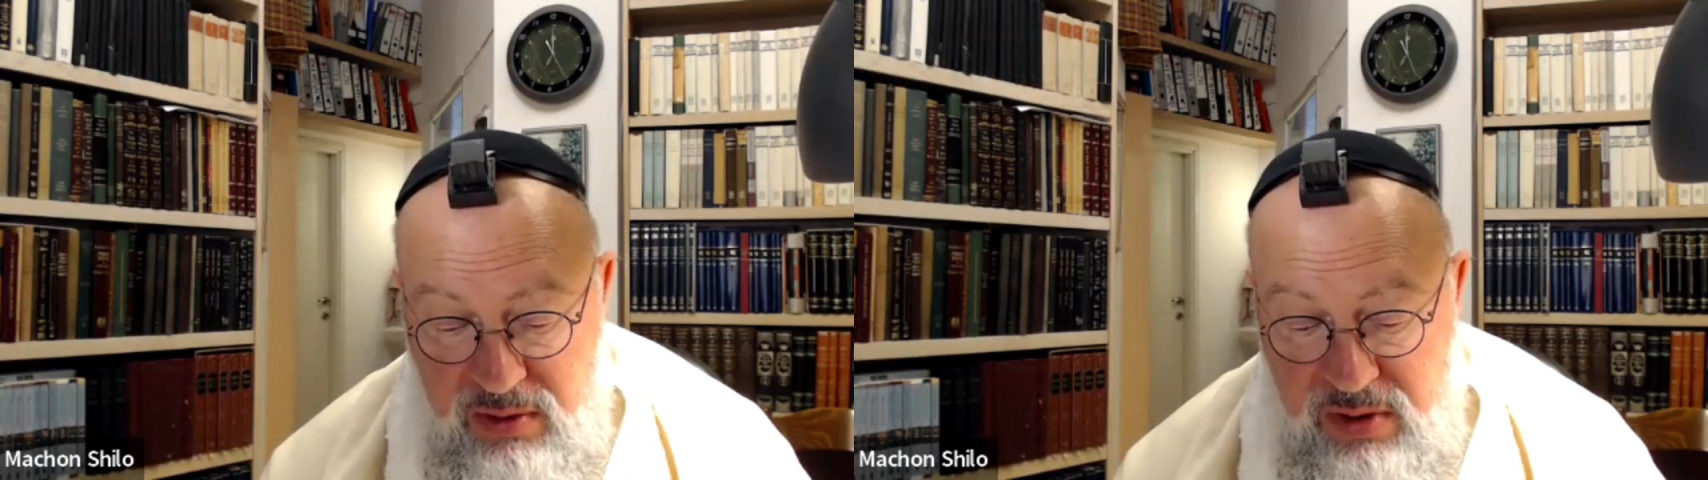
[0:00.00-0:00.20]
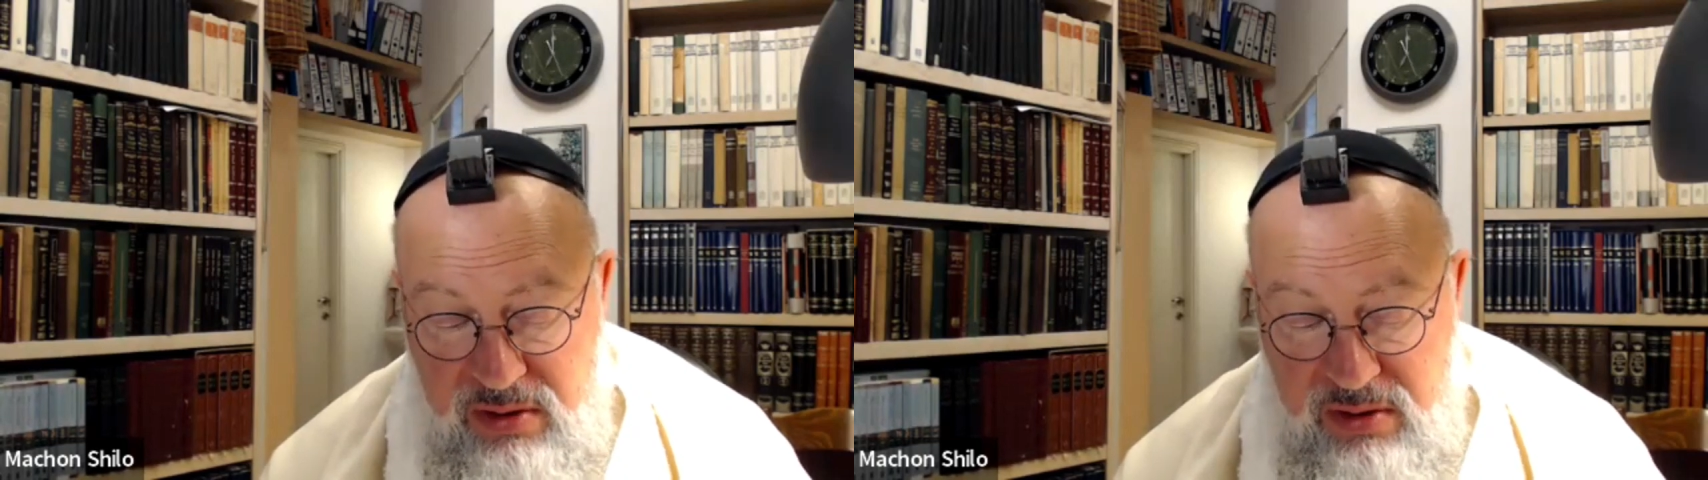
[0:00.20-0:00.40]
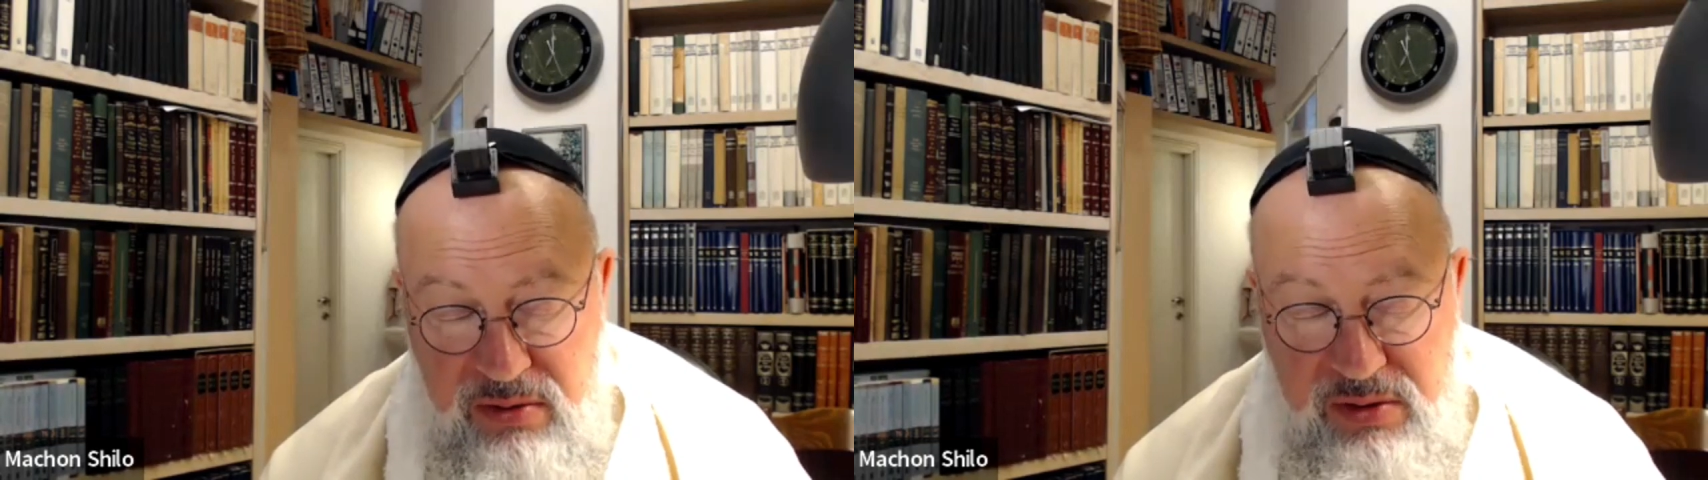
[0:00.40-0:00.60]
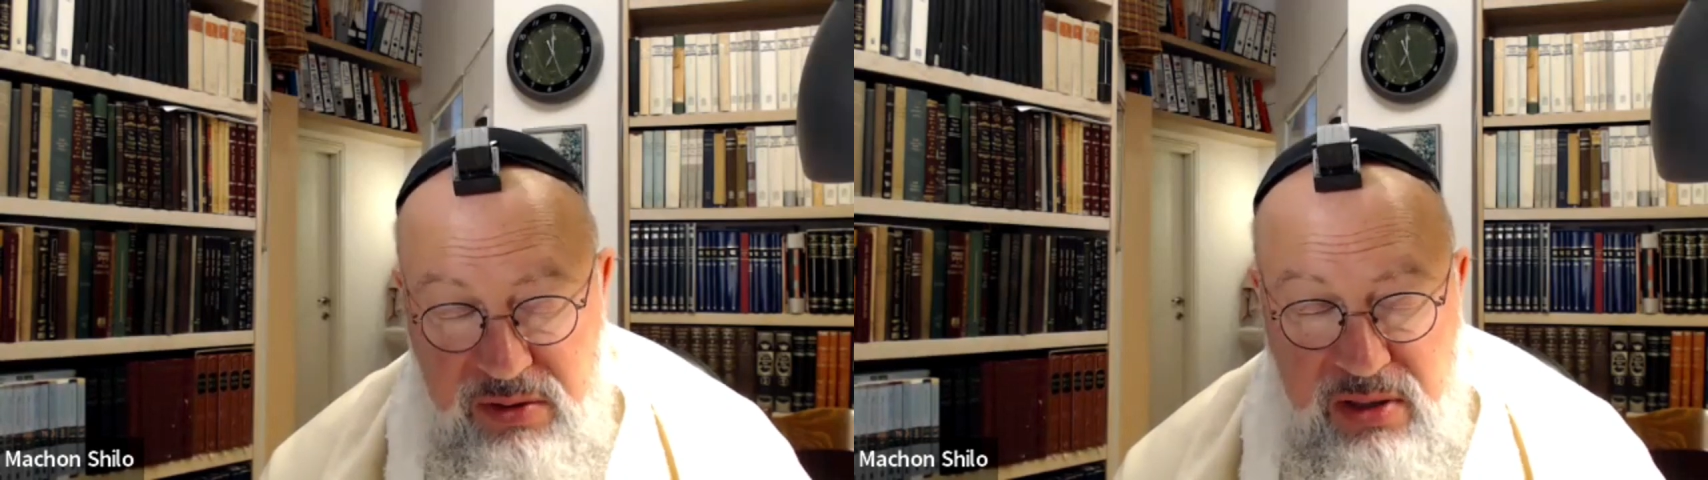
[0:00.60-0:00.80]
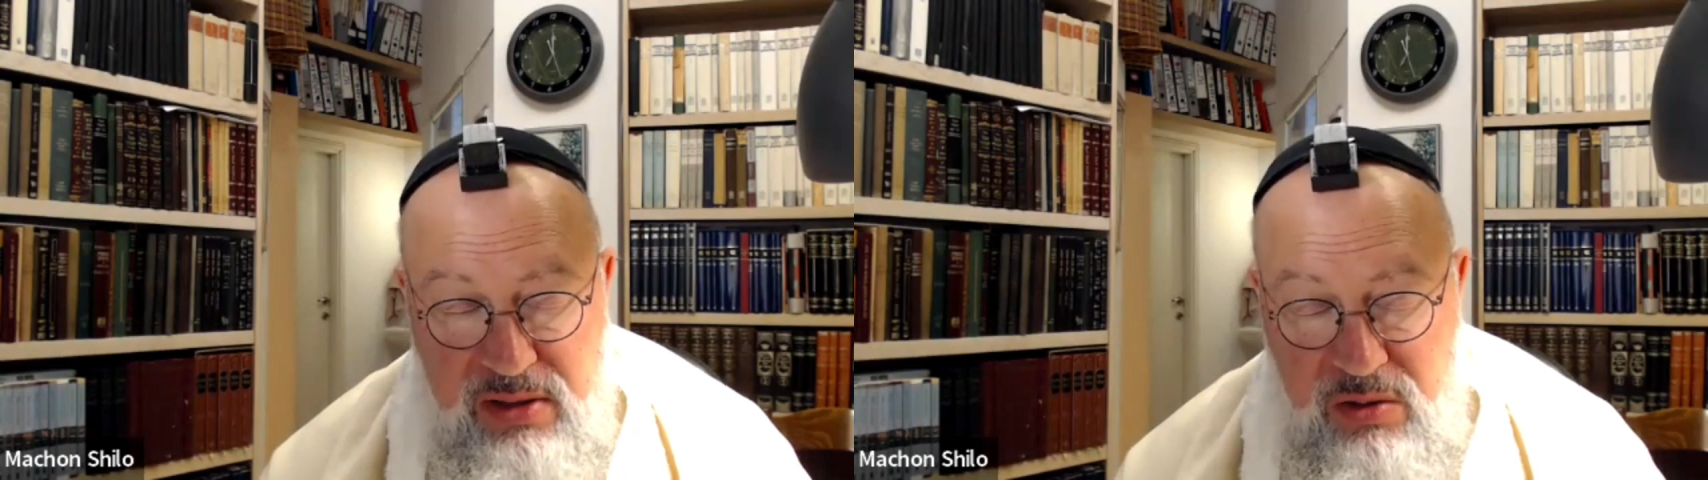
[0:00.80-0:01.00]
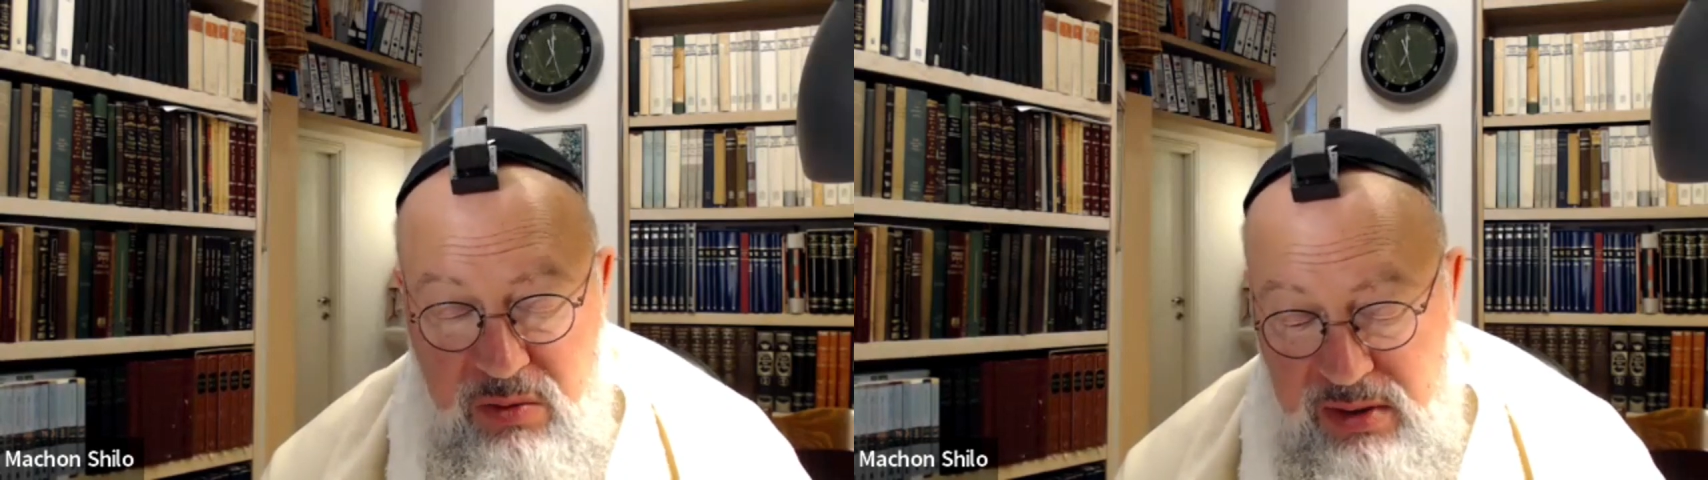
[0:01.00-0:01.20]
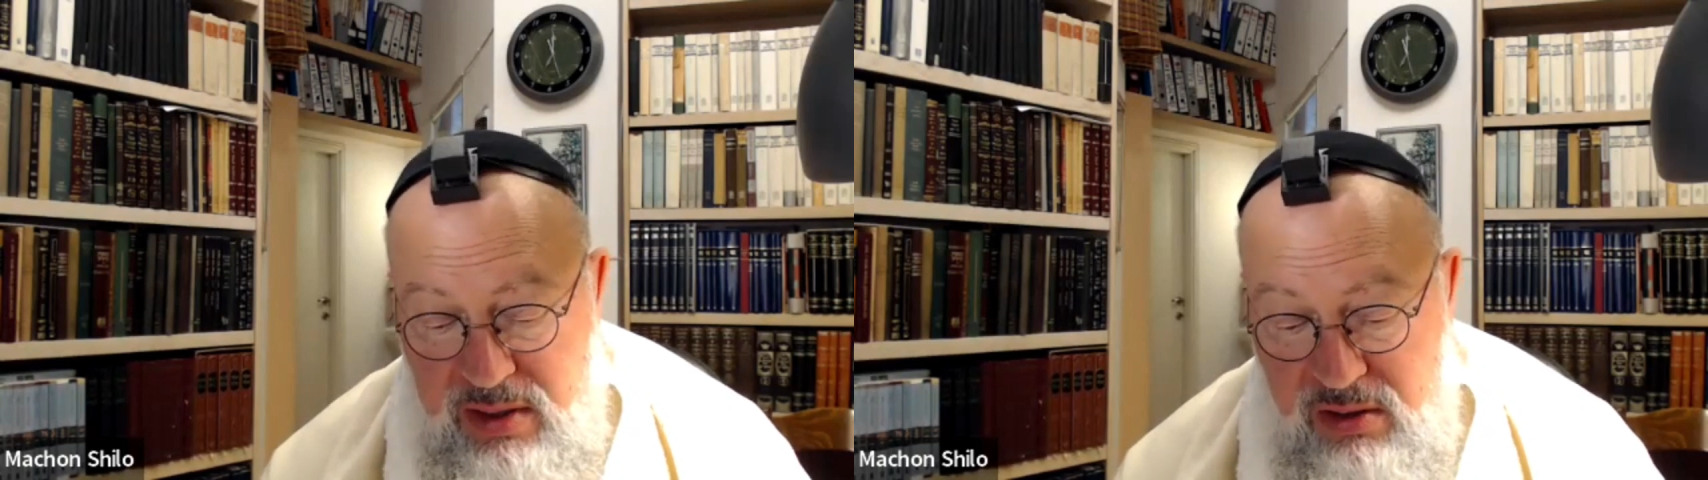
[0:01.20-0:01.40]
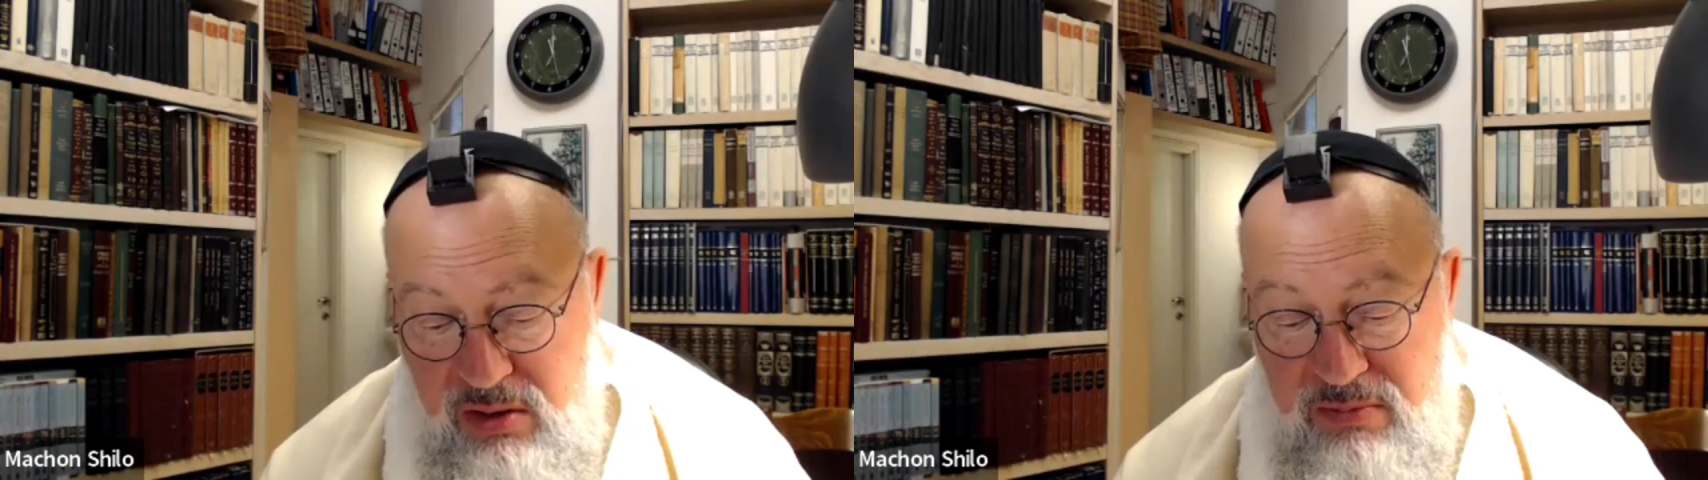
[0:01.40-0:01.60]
Rather, it is based on, as we said,